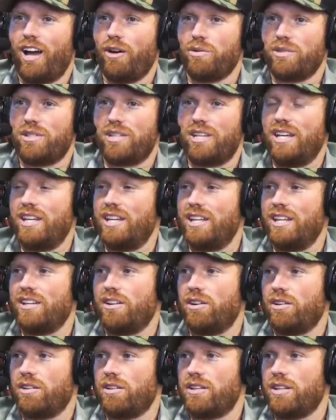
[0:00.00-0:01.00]
I was mm-hmm. keen in
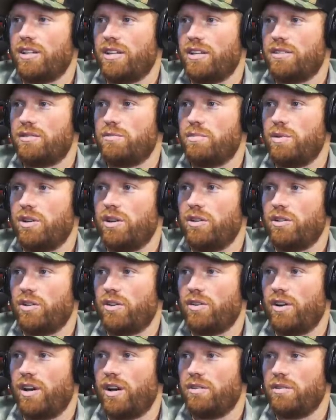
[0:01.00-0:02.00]
on the things being on the
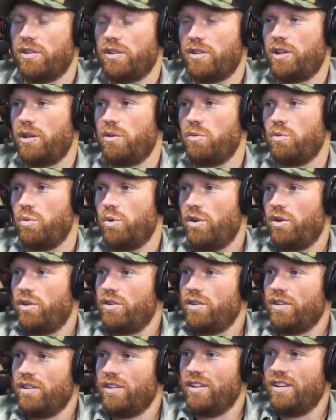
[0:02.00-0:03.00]
ground that they
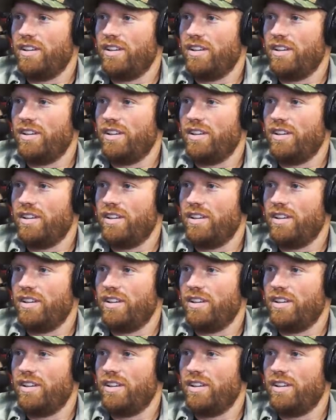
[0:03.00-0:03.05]
weren't.